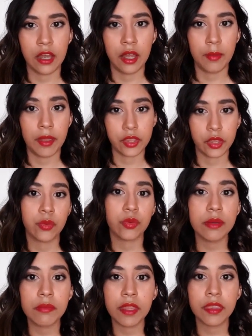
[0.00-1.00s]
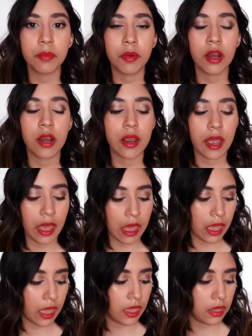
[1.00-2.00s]
at the 3-month mark,
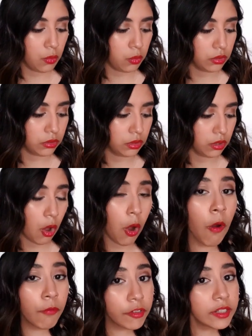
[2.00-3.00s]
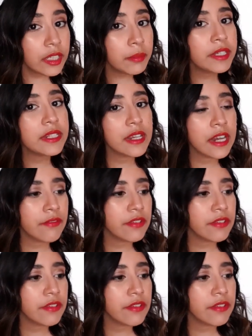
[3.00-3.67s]
I will hopefully be done